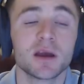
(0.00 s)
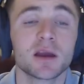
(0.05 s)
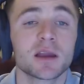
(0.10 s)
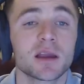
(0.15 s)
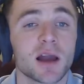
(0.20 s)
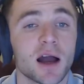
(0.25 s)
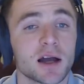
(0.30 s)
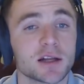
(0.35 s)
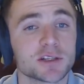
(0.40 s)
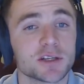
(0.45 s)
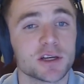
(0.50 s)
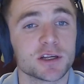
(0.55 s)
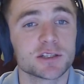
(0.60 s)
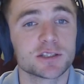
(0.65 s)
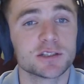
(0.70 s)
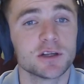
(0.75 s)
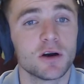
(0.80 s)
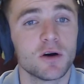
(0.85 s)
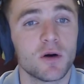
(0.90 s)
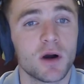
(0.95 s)
gotcha
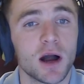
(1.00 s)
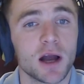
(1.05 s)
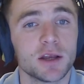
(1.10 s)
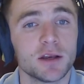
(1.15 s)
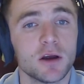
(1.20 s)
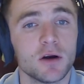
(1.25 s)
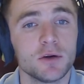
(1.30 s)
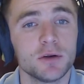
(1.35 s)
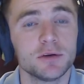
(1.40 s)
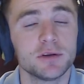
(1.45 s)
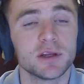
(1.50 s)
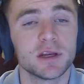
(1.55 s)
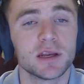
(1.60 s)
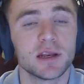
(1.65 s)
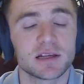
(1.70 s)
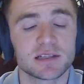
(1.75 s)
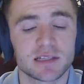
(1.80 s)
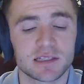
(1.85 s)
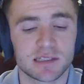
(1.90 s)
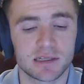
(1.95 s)
so i know you didn't
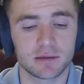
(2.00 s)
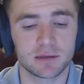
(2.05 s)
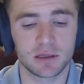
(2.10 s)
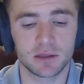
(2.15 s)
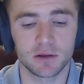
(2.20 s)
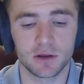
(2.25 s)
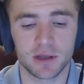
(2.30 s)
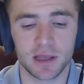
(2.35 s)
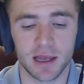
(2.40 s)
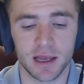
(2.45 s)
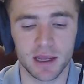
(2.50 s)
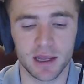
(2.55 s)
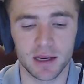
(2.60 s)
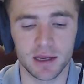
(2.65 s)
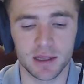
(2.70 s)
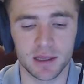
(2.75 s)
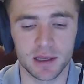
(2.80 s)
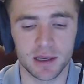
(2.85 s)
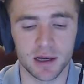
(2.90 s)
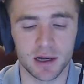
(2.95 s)
necessarily look at
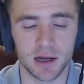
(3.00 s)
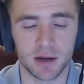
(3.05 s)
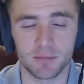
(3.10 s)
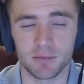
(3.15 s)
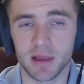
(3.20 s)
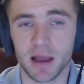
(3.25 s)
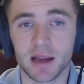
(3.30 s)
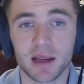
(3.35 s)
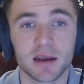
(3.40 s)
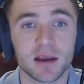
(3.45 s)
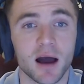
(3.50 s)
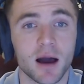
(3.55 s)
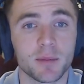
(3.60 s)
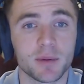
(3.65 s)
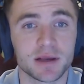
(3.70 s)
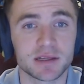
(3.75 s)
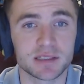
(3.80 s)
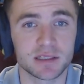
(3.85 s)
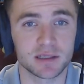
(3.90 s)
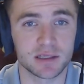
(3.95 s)
any um,
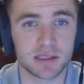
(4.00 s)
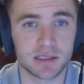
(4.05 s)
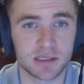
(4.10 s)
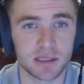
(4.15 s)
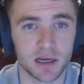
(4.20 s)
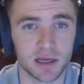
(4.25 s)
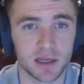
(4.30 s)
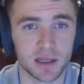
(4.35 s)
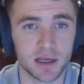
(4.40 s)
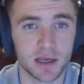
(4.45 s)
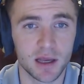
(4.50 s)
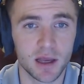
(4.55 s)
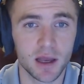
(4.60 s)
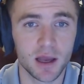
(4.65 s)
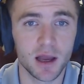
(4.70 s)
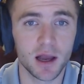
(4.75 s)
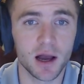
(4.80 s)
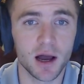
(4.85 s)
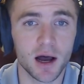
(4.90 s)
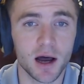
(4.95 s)
economics in the study
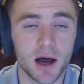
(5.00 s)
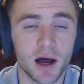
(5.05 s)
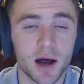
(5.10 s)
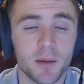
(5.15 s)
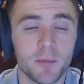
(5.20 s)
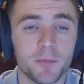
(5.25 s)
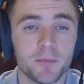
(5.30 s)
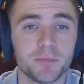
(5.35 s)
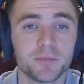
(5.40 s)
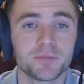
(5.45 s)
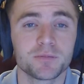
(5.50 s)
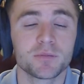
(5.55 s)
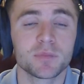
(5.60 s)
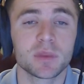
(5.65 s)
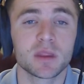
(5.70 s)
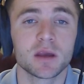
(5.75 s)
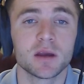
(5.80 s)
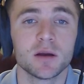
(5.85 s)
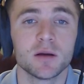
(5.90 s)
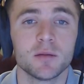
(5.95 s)
um,
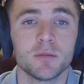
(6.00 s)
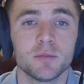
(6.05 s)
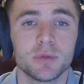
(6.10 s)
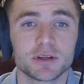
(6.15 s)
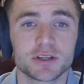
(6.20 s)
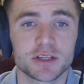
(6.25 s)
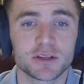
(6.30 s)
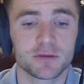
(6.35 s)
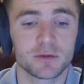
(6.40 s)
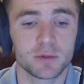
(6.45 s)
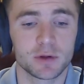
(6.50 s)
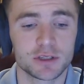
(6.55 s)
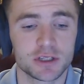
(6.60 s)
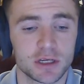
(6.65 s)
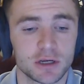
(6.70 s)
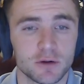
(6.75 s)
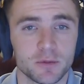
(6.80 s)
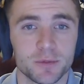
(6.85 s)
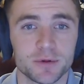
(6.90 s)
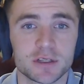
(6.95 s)
but just from a
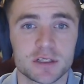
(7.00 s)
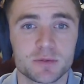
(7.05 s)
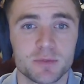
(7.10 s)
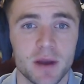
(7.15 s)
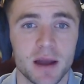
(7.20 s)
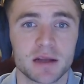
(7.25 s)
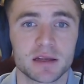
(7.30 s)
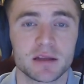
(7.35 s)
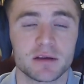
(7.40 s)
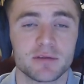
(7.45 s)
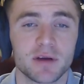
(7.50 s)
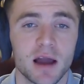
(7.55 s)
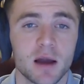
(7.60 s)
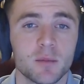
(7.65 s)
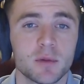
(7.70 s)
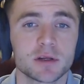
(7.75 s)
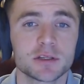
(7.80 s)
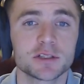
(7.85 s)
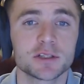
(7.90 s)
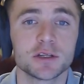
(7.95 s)
general perspective how
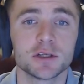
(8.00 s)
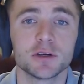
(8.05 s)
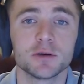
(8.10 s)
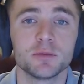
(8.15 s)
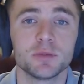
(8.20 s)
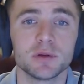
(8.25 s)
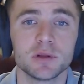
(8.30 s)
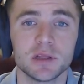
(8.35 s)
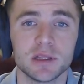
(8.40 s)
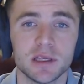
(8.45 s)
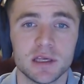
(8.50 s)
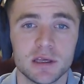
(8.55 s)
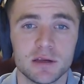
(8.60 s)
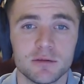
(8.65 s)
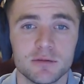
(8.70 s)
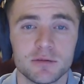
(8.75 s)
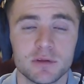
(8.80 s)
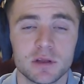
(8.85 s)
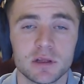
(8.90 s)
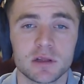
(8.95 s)
much do you
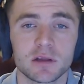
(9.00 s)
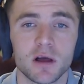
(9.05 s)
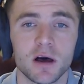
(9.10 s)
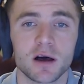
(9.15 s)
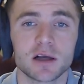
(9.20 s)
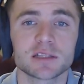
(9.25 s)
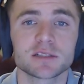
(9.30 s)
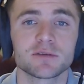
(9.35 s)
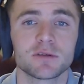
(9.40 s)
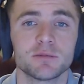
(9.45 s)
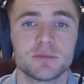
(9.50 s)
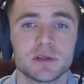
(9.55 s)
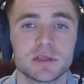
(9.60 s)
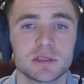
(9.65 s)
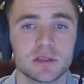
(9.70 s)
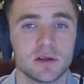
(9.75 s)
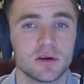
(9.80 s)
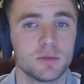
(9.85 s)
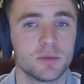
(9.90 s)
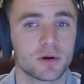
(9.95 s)
believe the loss from these
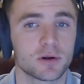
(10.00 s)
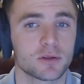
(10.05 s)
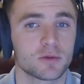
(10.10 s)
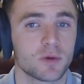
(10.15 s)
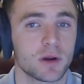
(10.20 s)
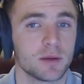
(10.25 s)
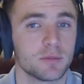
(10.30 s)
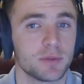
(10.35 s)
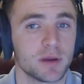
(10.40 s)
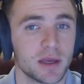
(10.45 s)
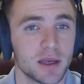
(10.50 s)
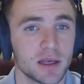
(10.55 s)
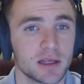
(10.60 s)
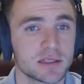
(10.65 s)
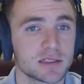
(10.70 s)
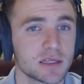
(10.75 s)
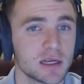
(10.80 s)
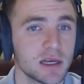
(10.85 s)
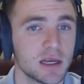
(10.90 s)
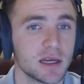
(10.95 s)
low birth weight
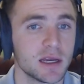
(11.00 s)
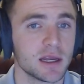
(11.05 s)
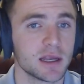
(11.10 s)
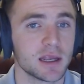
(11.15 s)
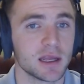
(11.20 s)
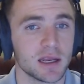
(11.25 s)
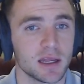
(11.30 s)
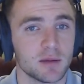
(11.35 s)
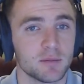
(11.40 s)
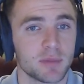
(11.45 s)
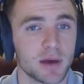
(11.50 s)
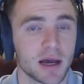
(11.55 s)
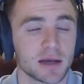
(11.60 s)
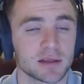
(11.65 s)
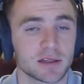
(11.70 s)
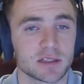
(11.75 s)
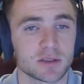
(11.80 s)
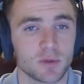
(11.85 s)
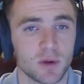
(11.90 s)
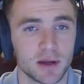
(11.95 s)
pigs can impact
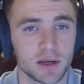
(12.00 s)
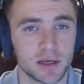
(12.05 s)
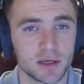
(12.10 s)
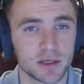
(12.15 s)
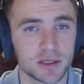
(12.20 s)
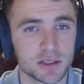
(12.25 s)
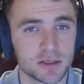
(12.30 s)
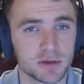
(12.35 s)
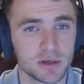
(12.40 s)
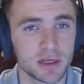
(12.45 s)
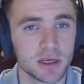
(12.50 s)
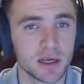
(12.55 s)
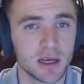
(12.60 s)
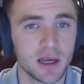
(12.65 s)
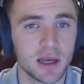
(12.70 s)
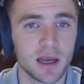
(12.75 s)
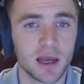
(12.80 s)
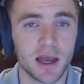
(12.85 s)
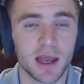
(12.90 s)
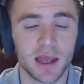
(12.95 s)
the swine industry
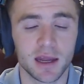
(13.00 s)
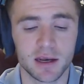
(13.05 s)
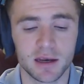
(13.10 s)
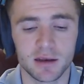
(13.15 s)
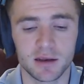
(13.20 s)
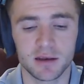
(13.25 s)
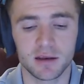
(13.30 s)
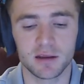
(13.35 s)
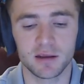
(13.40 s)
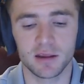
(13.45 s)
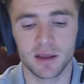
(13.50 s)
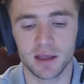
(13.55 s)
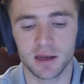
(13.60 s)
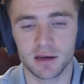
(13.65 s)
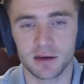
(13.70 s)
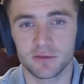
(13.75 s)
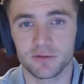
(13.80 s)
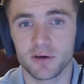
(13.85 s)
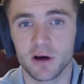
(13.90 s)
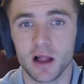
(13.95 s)
and then
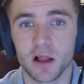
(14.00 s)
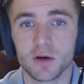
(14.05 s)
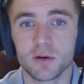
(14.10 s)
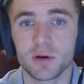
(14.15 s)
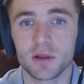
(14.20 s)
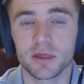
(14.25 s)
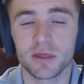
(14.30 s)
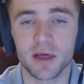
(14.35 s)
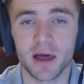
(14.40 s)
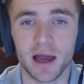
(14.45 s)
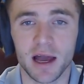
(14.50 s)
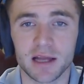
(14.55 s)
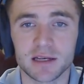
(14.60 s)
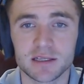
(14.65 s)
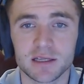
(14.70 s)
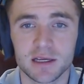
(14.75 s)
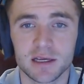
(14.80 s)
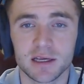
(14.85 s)
to follow with that